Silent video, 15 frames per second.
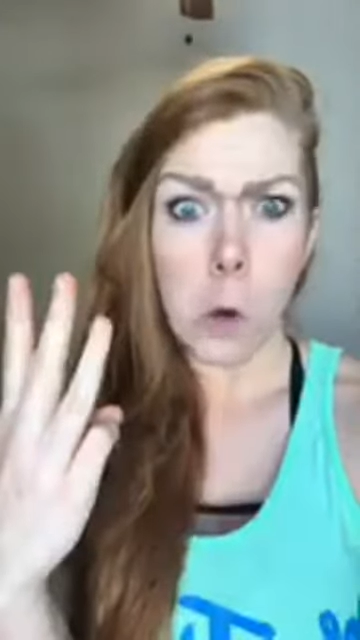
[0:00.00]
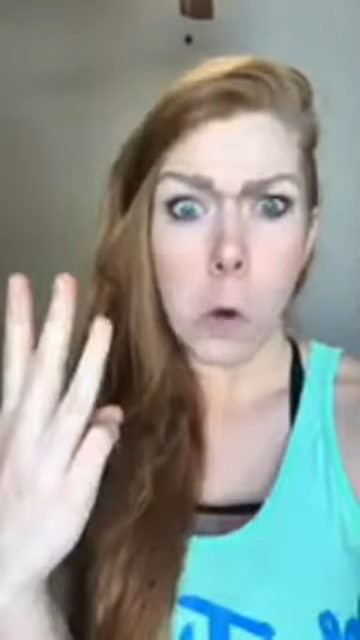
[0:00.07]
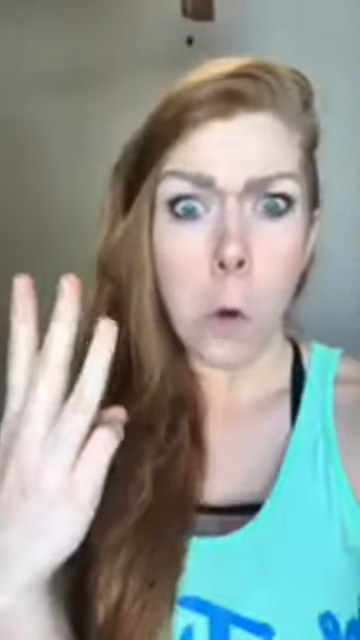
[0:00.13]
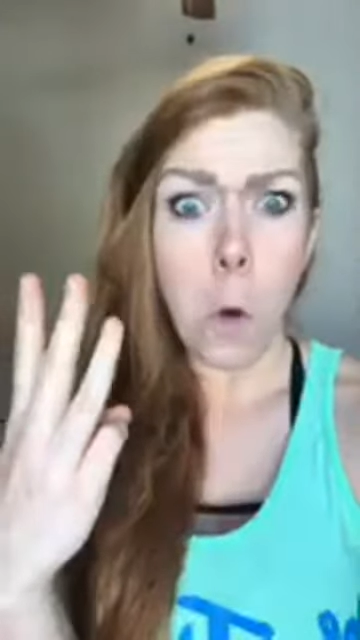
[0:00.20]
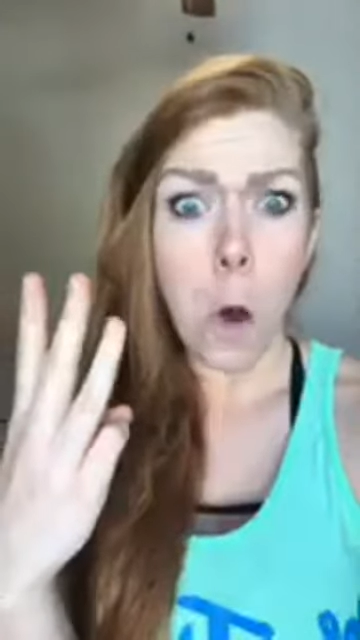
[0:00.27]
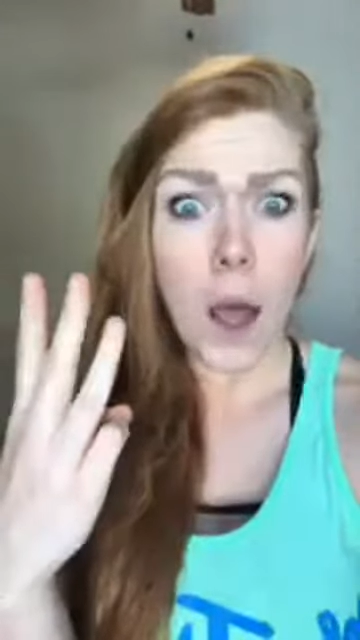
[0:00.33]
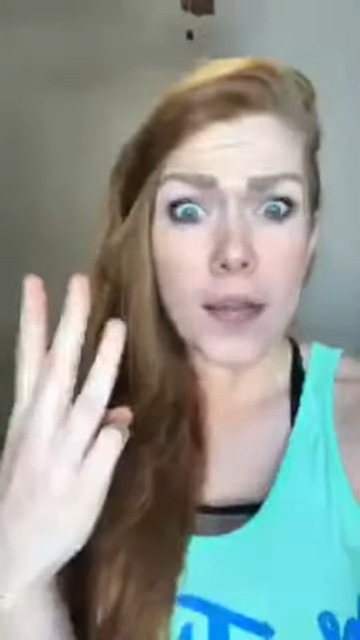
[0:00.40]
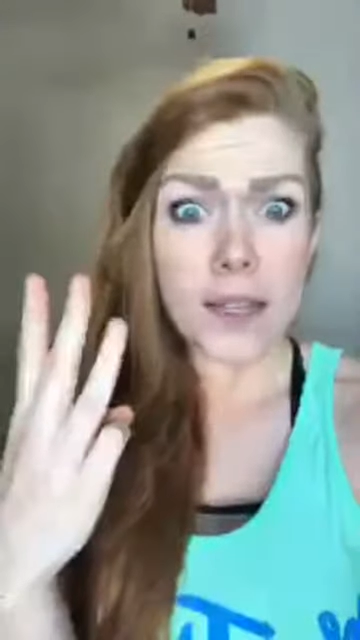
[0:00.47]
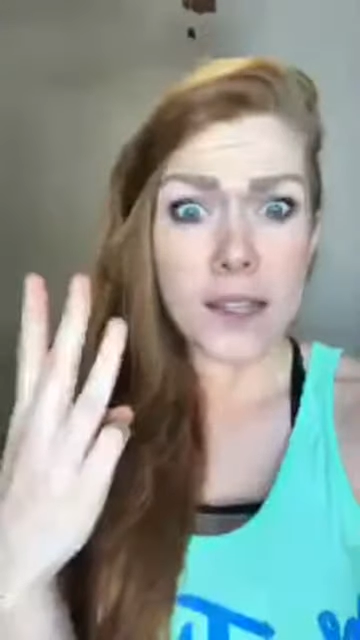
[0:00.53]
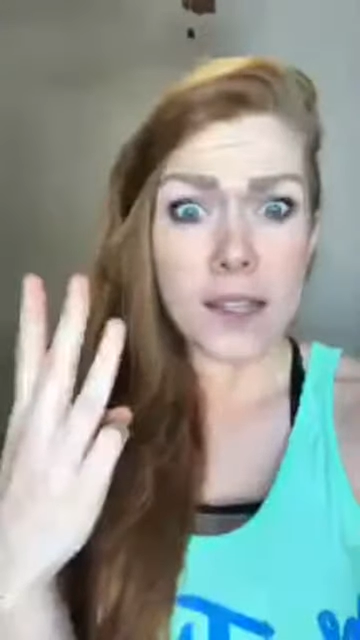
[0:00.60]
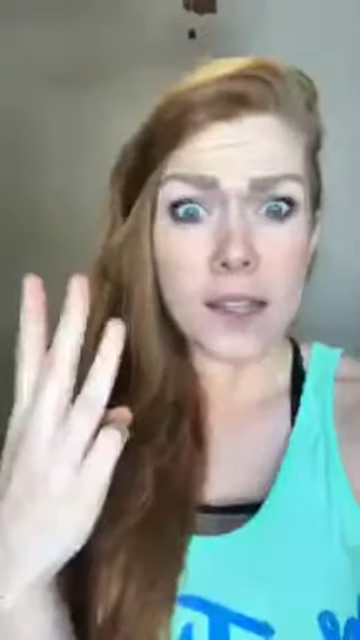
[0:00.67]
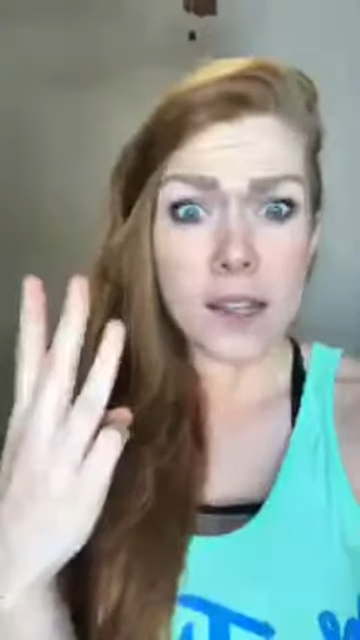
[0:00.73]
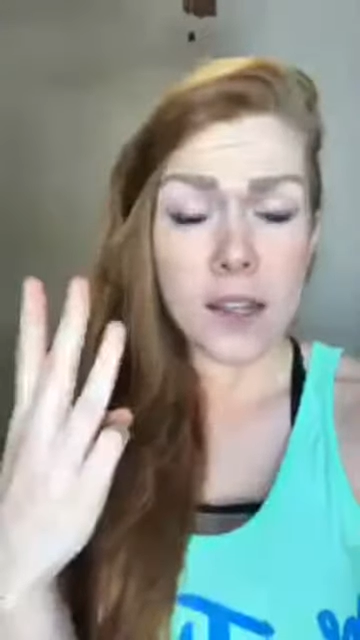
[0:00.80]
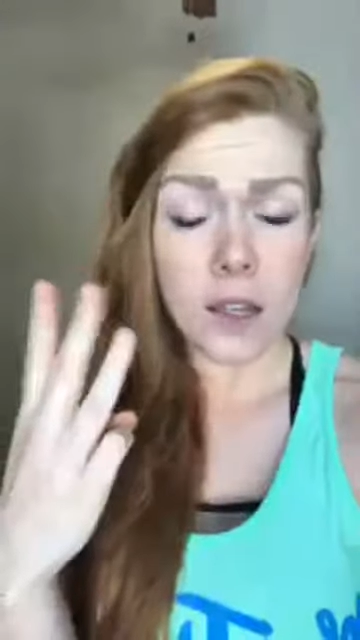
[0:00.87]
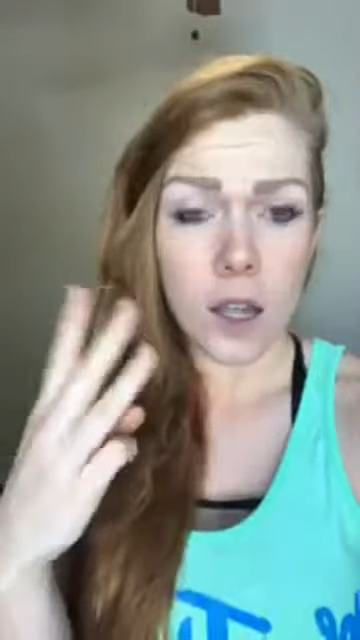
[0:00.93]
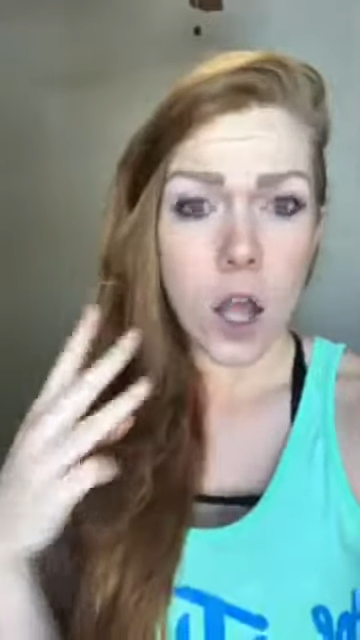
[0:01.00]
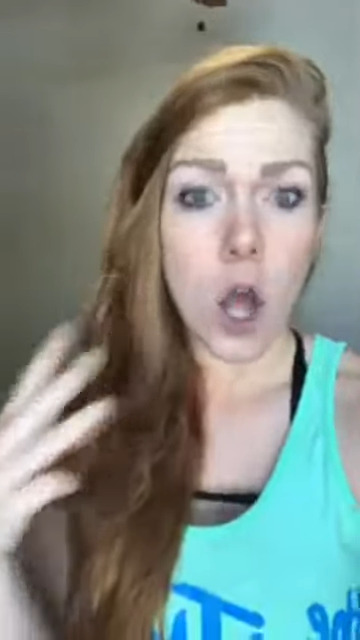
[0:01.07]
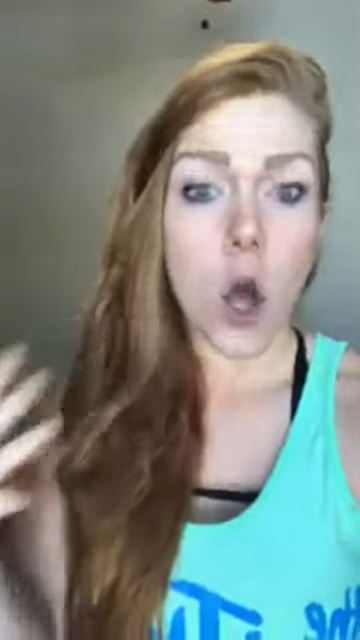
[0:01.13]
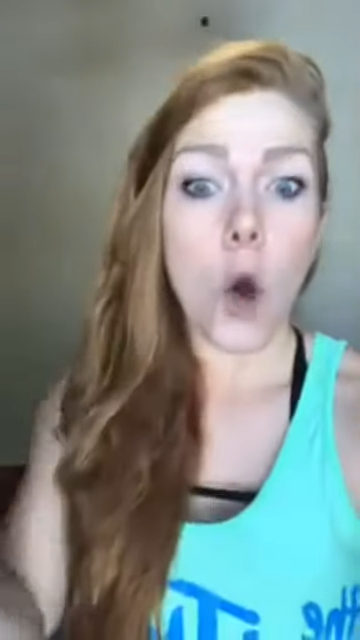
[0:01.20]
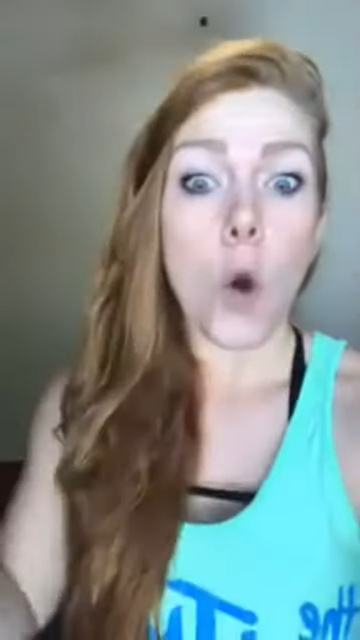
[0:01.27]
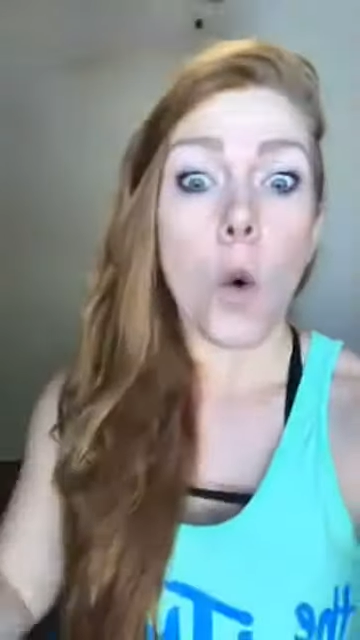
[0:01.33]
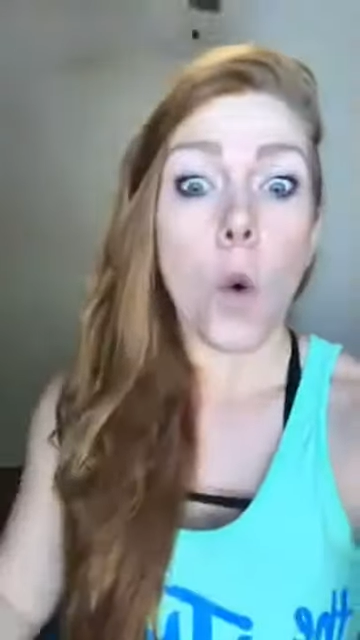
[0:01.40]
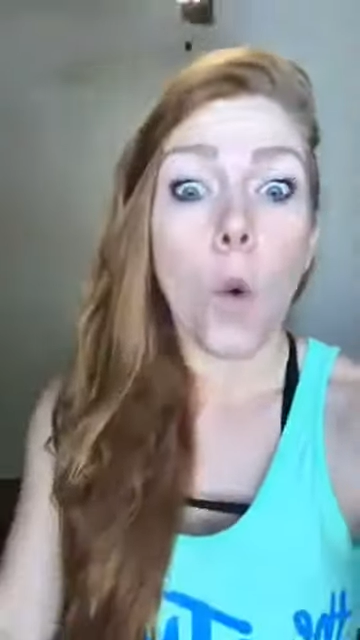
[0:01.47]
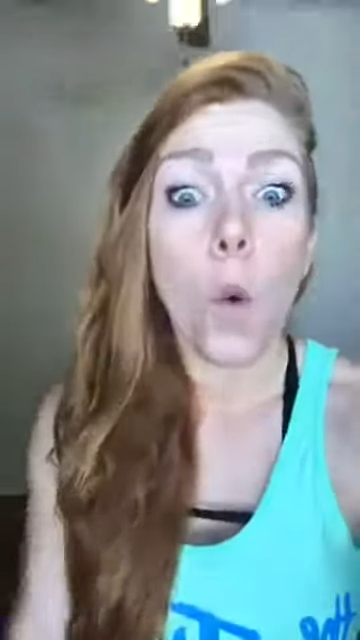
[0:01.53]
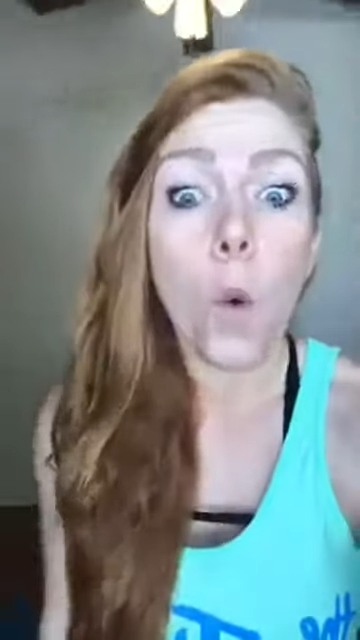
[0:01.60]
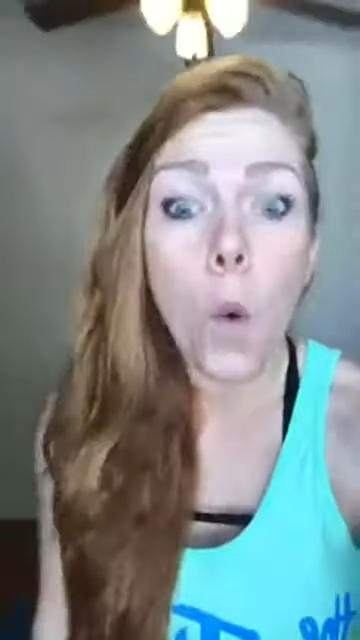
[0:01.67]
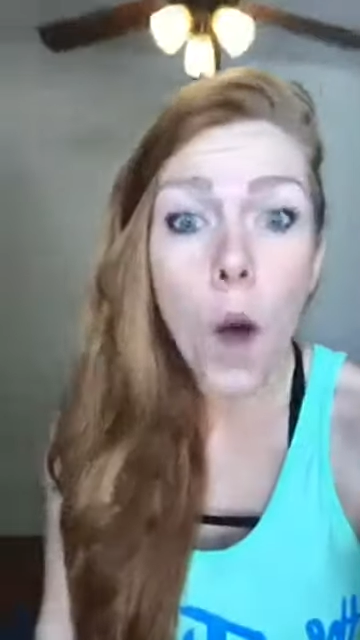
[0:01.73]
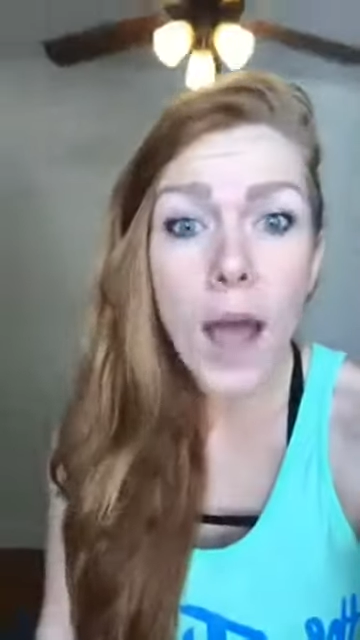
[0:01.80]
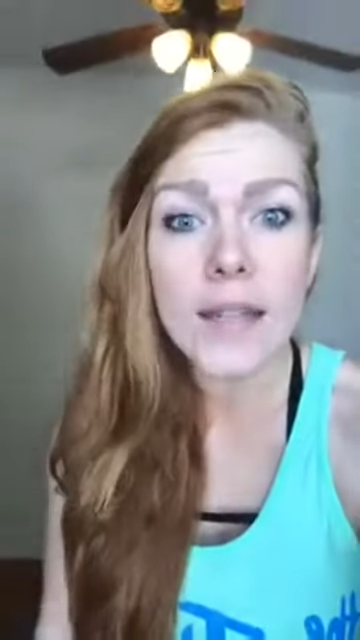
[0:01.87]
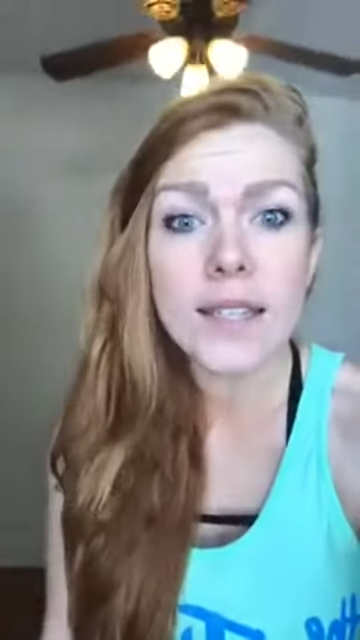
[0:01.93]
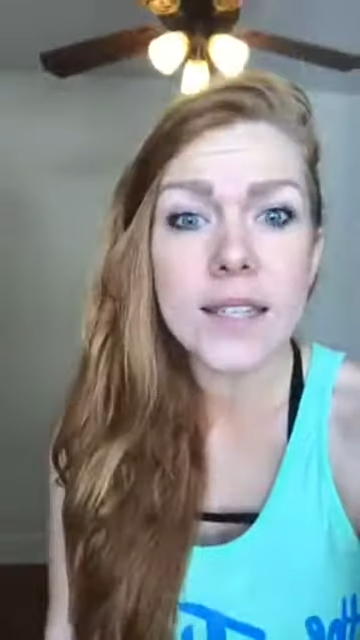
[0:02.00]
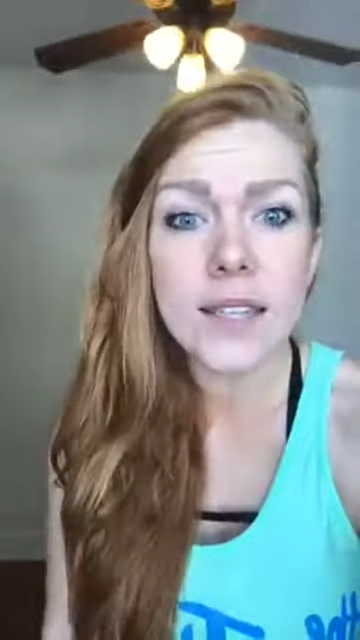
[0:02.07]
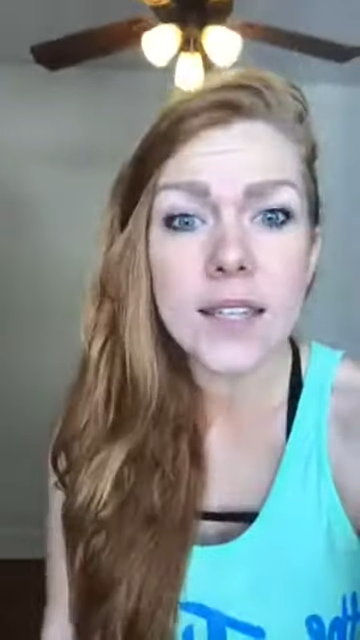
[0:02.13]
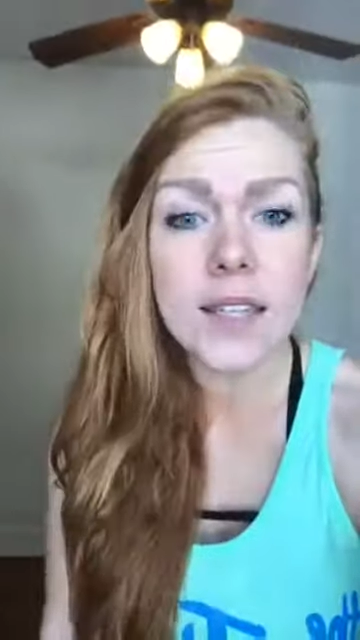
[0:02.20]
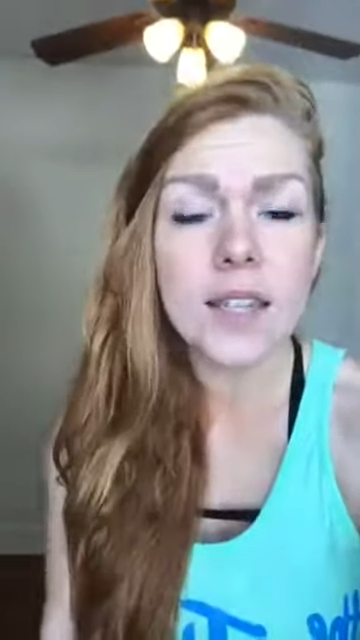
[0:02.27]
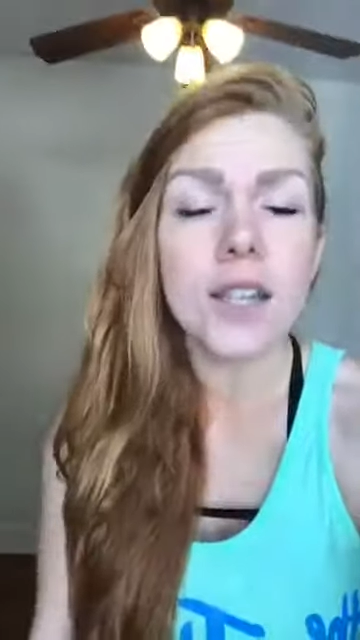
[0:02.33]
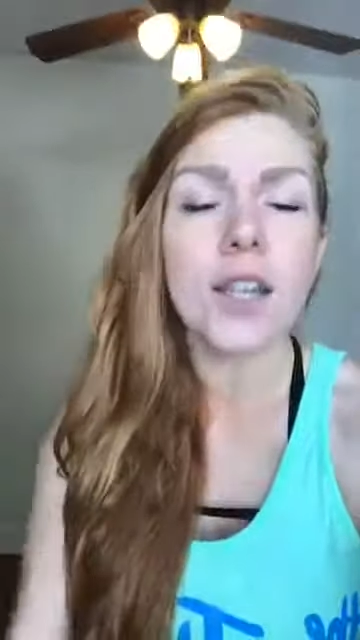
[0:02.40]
What? What?